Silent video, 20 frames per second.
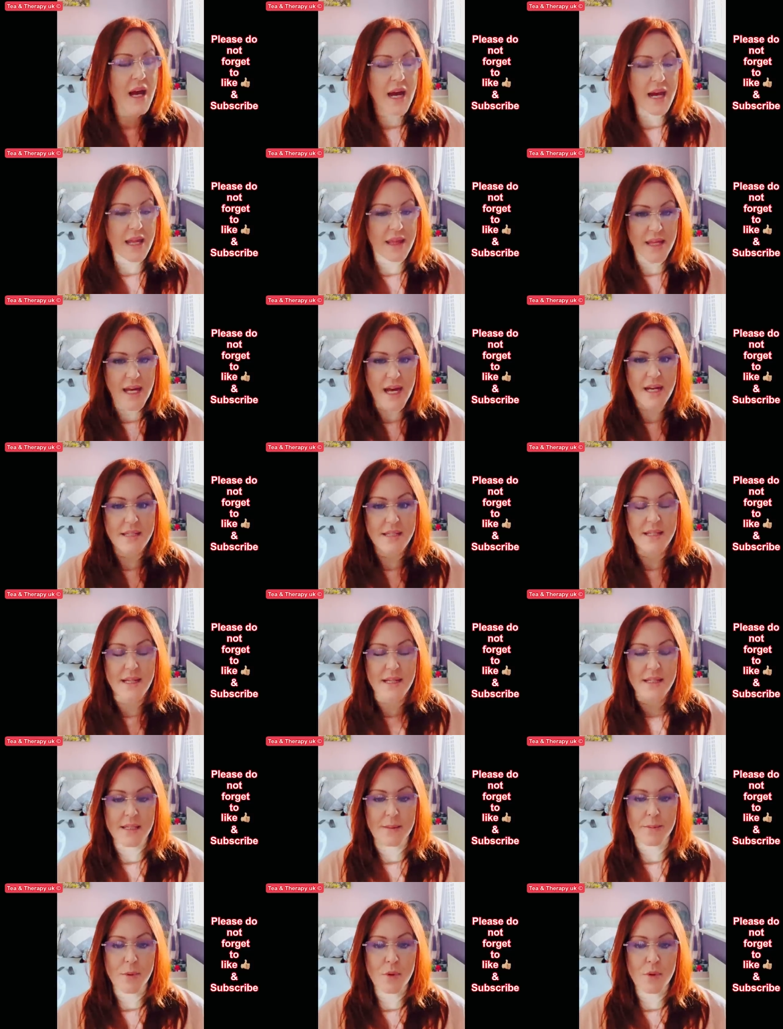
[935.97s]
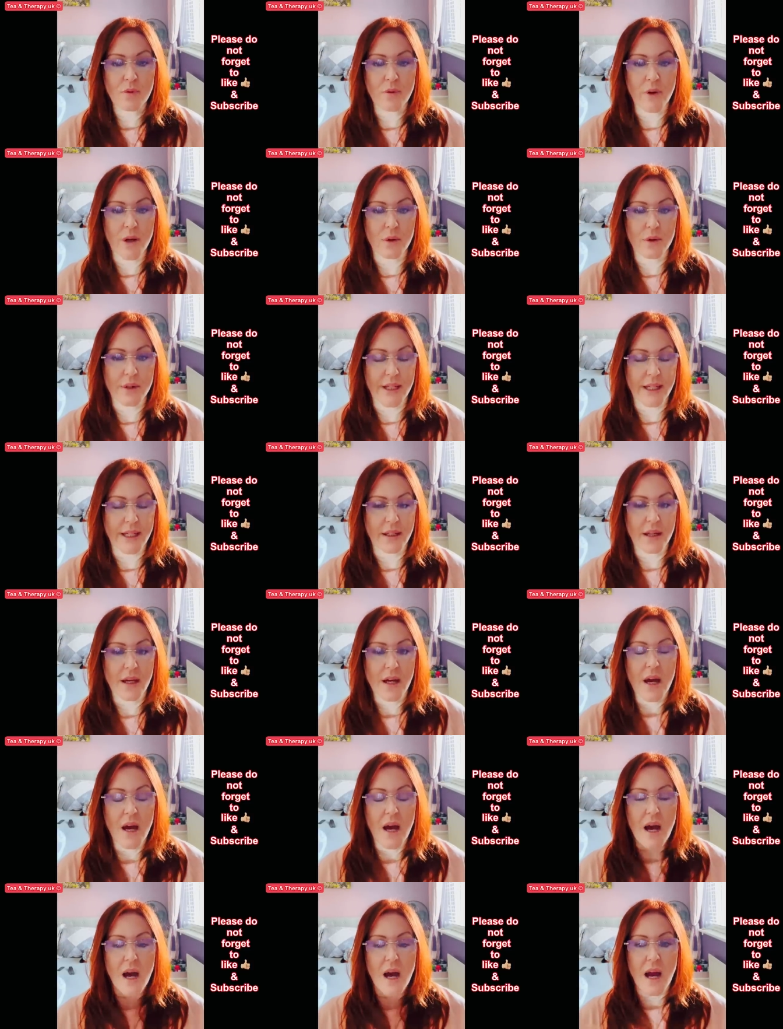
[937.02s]
And that sets the ball rolling.
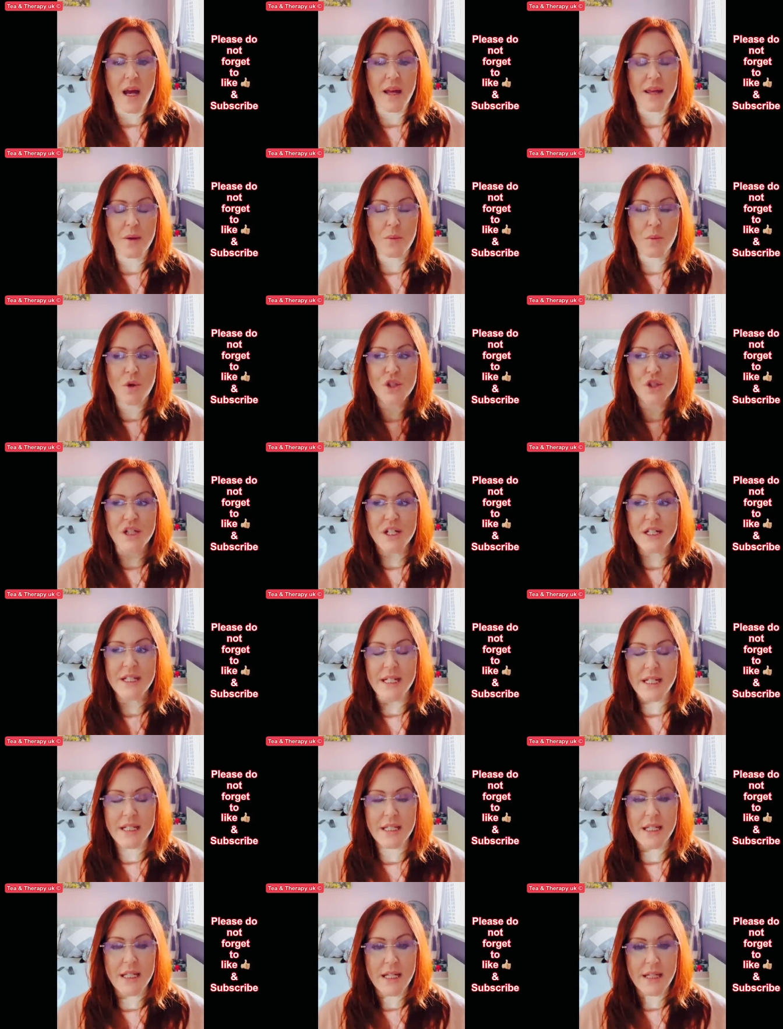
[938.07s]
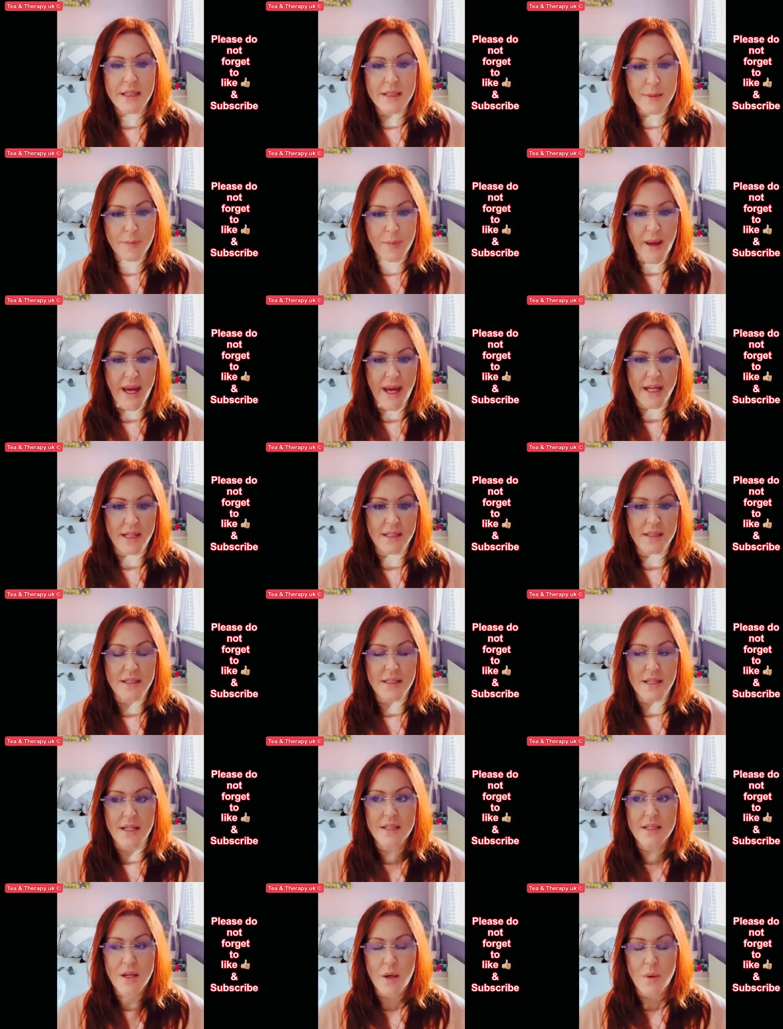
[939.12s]
I think what she didn't expect is
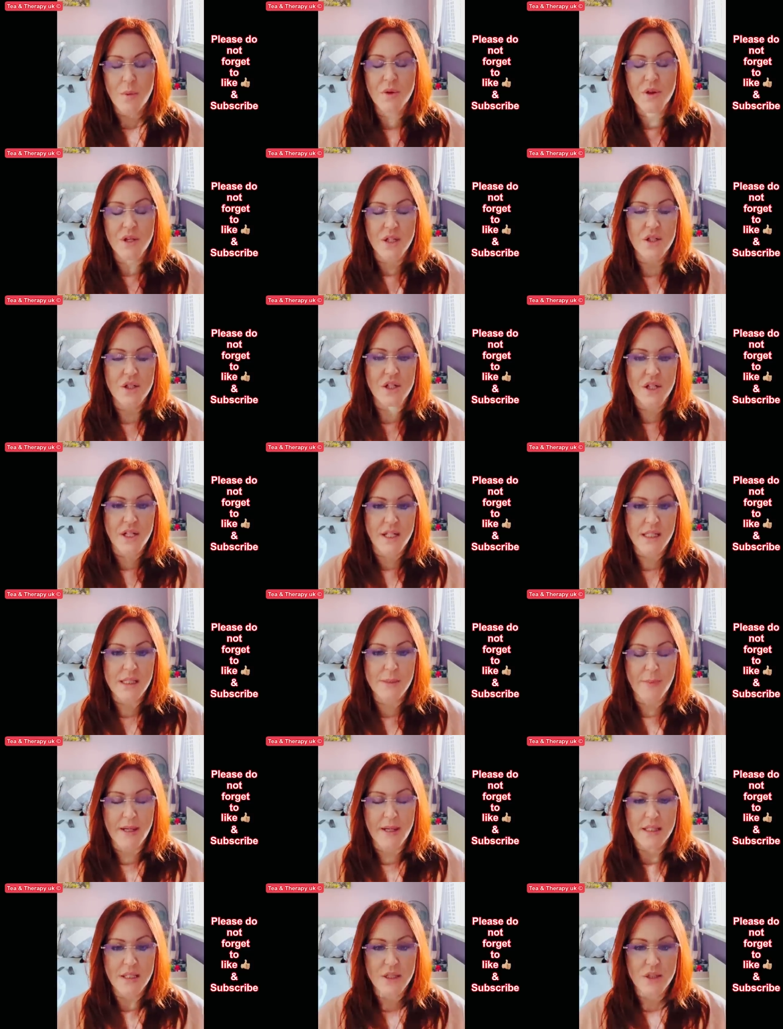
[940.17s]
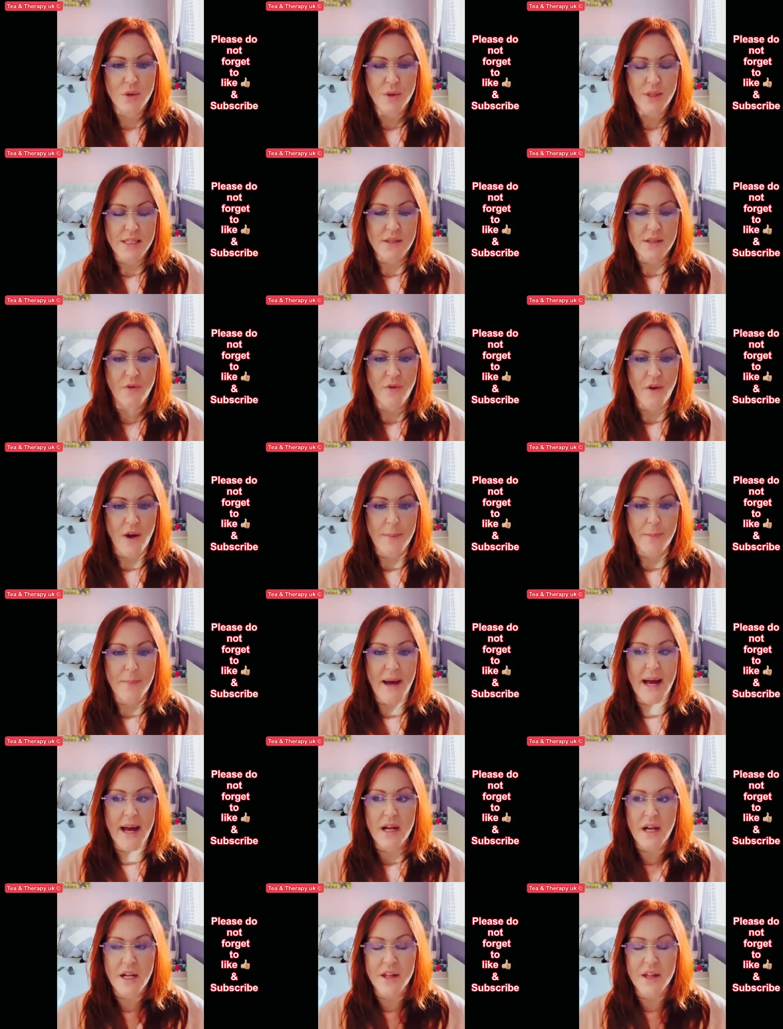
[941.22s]
I don't think she expected Johnny to fight back.